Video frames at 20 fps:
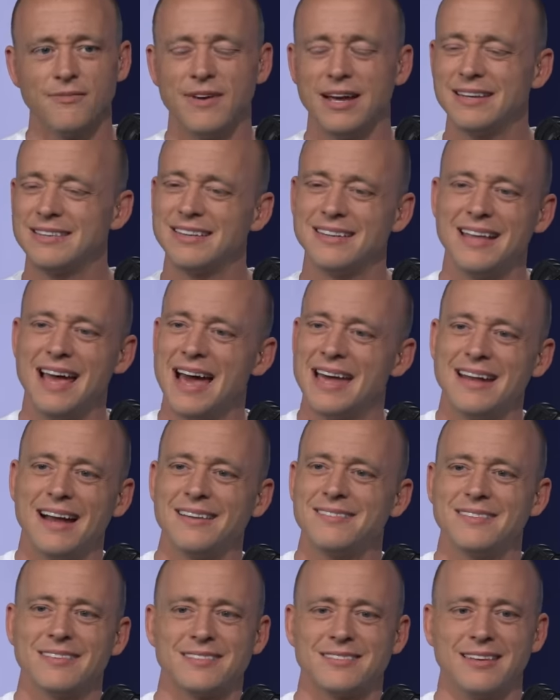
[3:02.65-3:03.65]
And to that, I
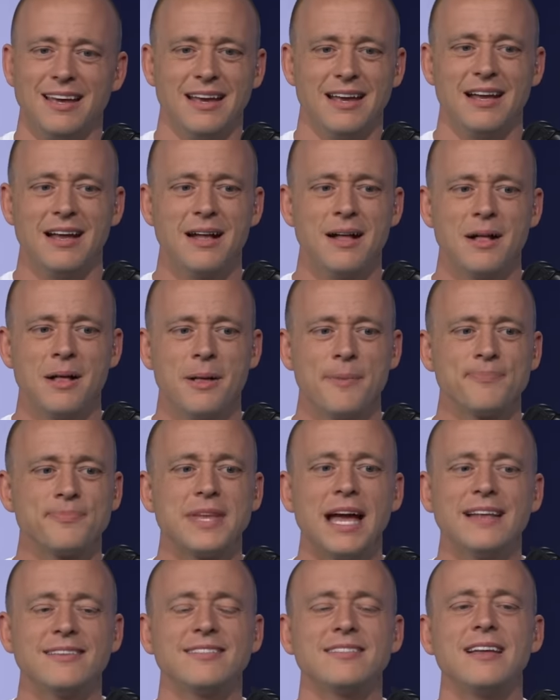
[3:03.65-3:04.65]
just say,
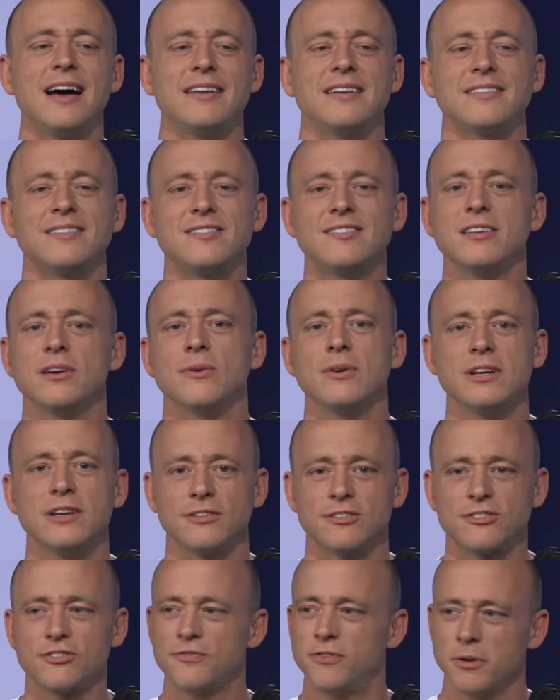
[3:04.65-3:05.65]
that's not a
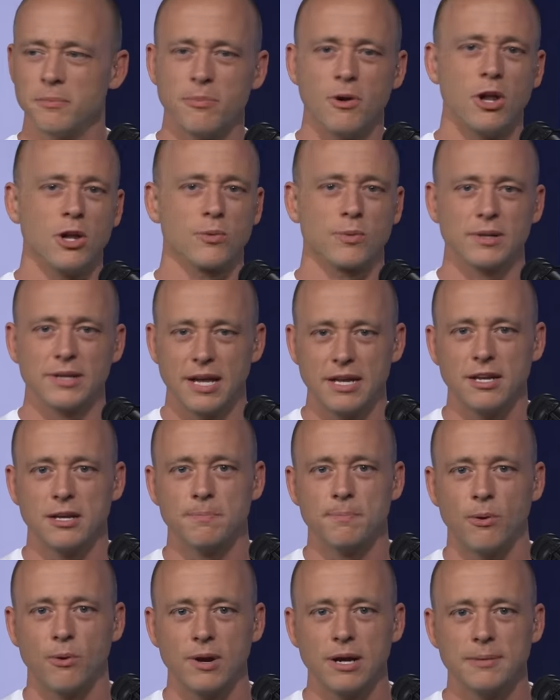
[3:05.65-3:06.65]
serious football
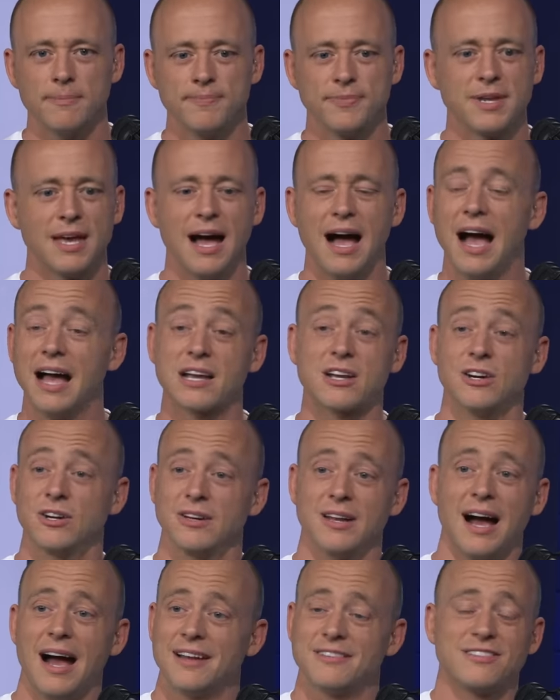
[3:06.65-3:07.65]
related point. I could,
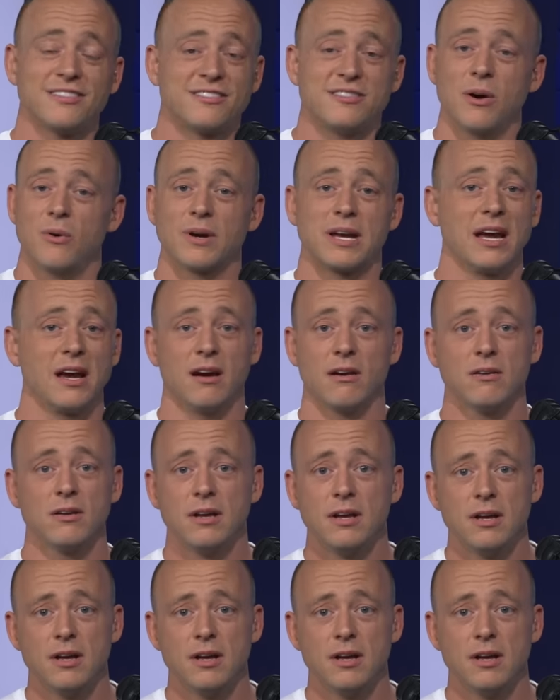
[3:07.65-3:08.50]
I just don't care.